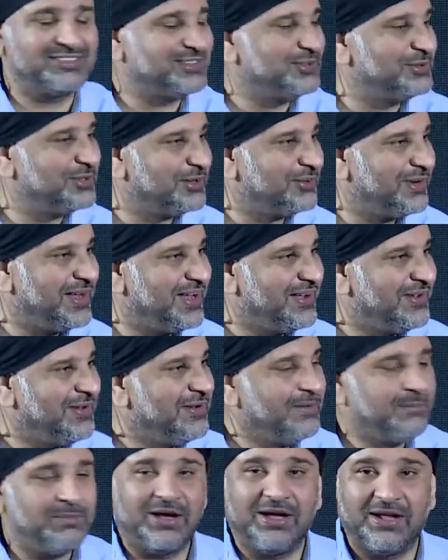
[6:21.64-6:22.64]
still the way
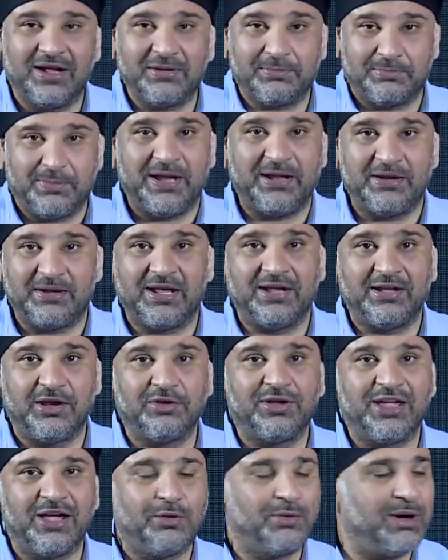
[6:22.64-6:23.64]
but I bet they
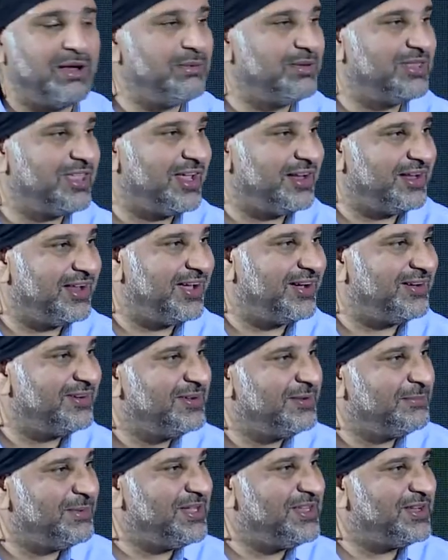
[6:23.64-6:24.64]
don't get away with that now
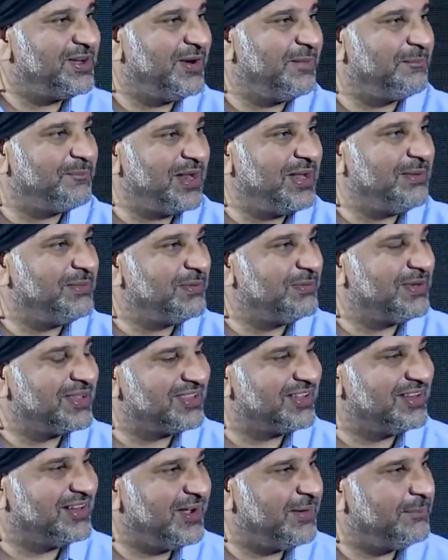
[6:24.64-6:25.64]
but you can't blame the
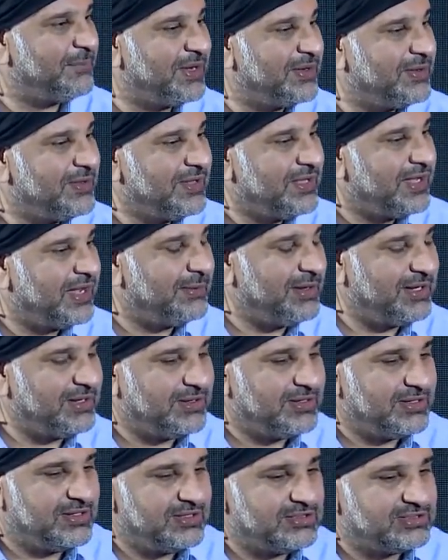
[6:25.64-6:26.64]
mother now but I mean
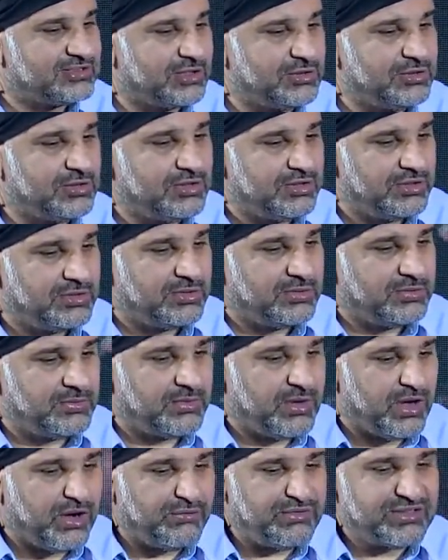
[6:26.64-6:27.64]
so
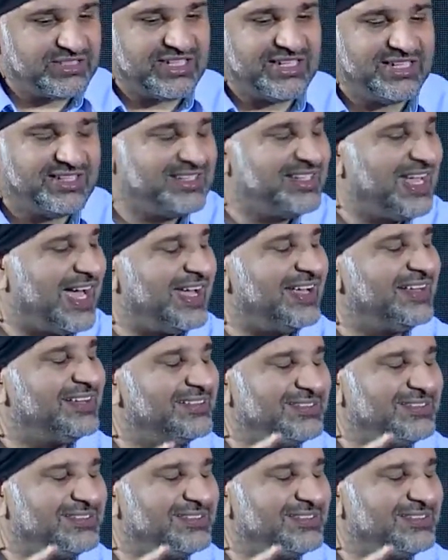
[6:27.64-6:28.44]
obviously that